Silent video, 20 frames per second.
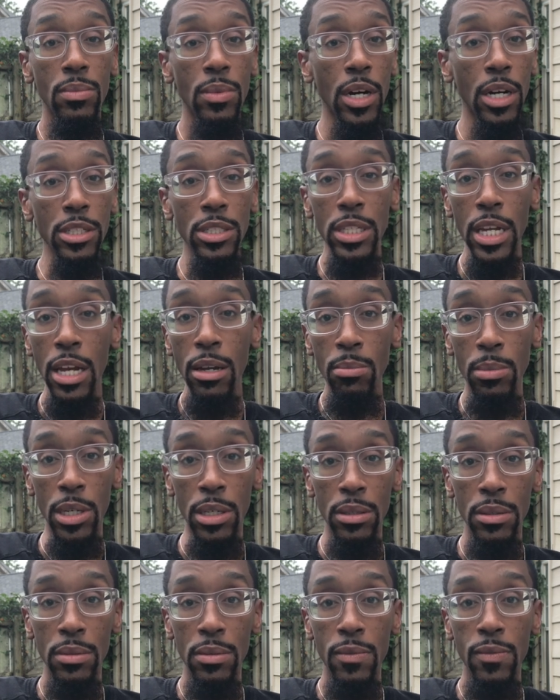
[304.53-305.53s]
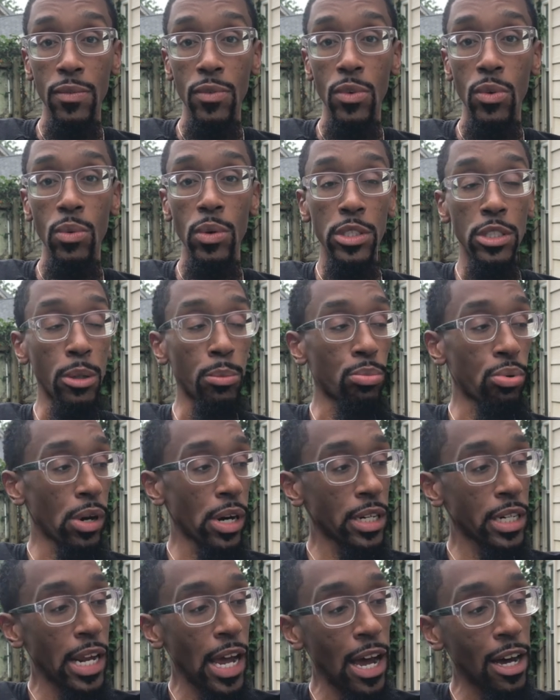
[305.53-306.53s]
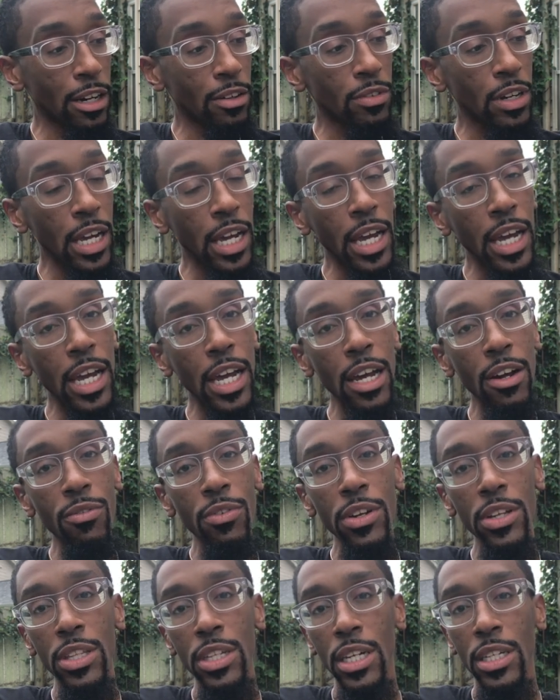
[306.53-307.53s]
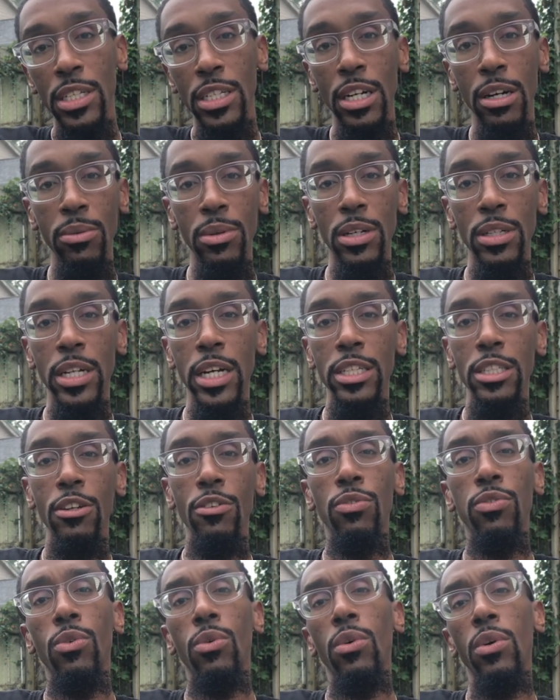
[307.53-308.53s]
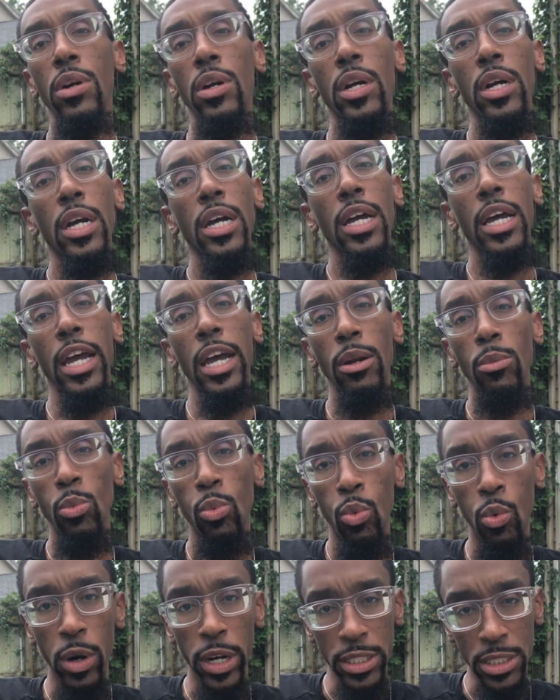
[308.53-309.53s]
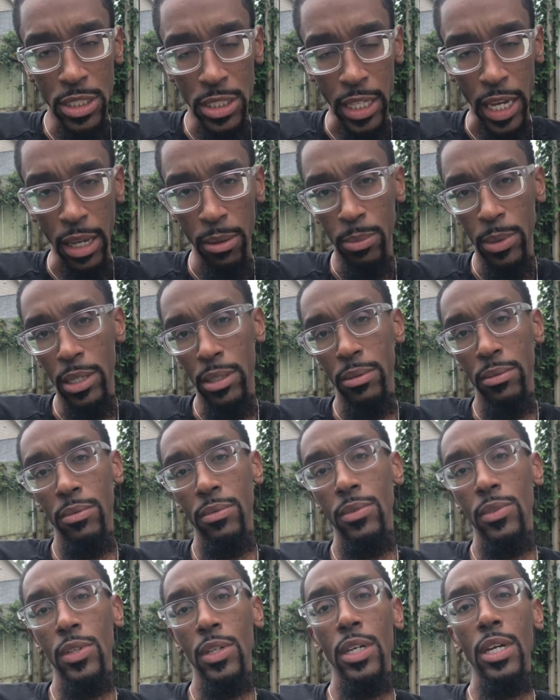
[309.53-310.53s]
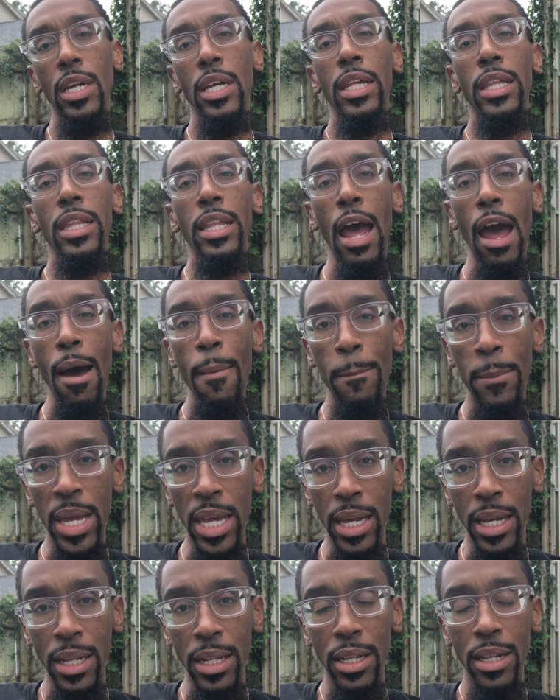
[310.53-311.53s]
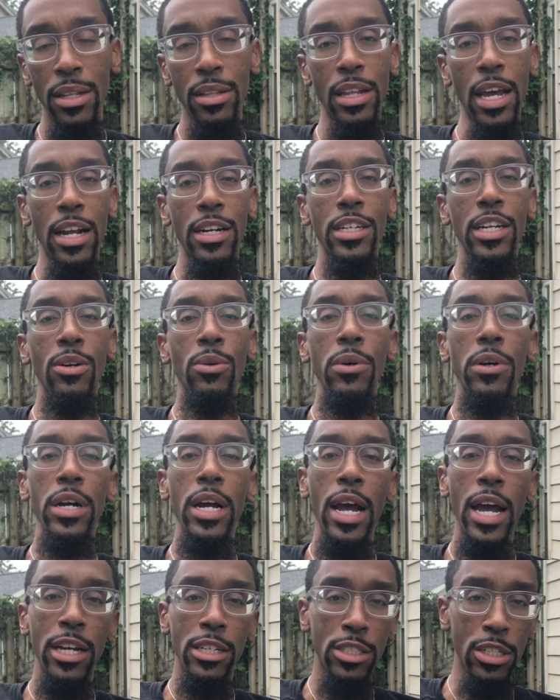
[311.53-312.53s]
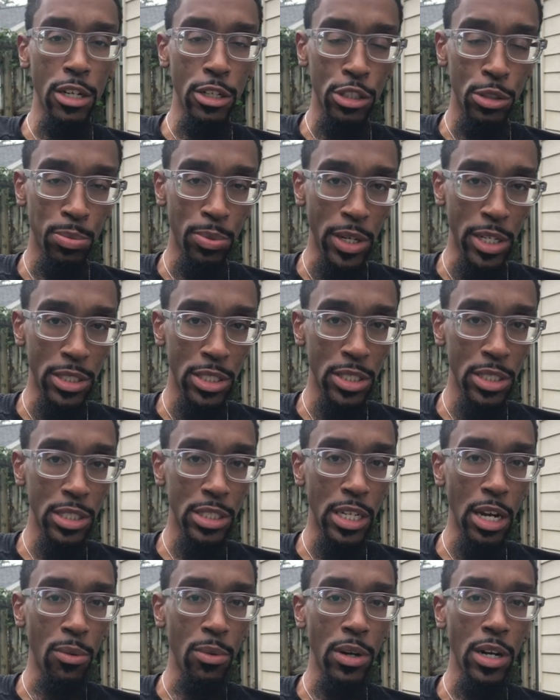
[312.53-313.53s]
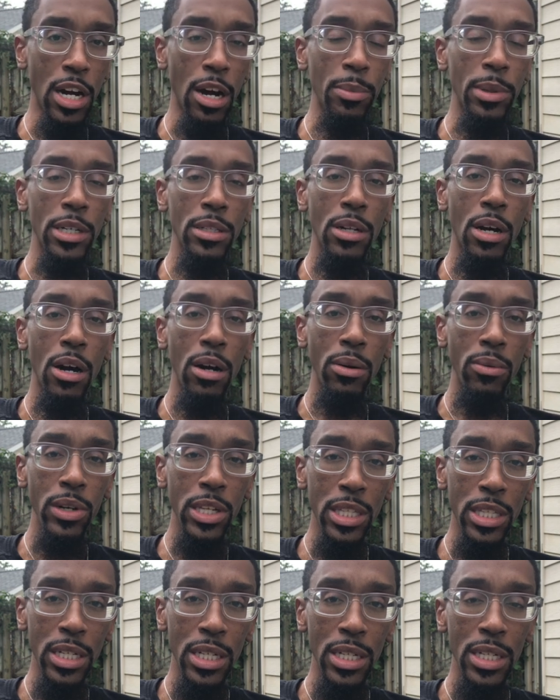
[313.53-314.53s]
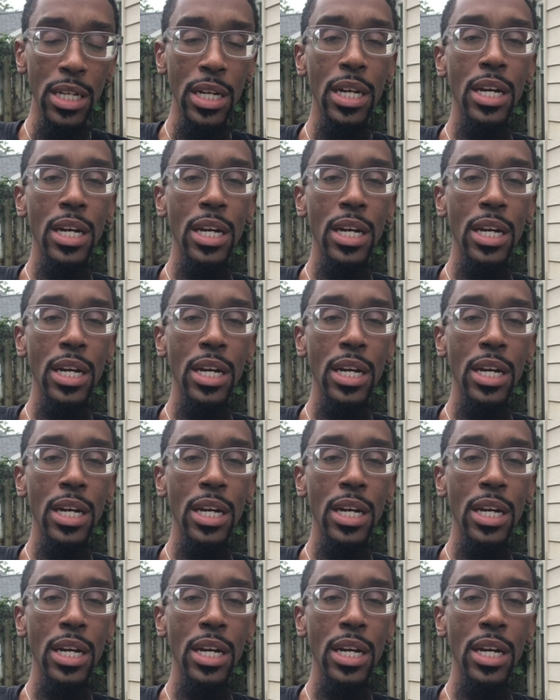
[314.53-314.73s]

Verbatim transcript: a statement with the breakdown of everything that I'm collecting for in one statement. That meant that there were Excel spreadsheets that were coming along with it,